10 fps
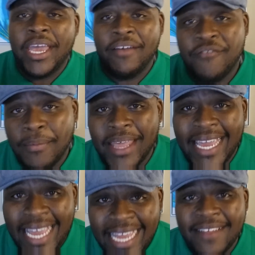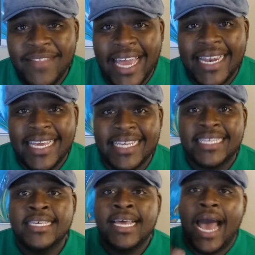And from the end of that
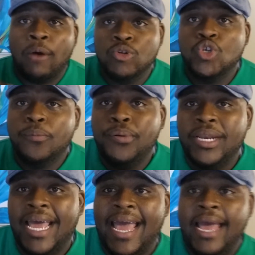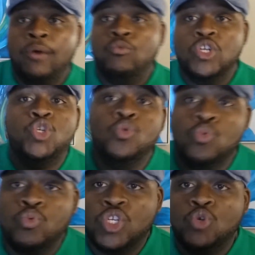list, I want you to put down what
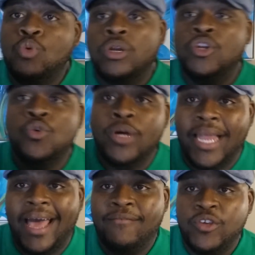you want to do in life.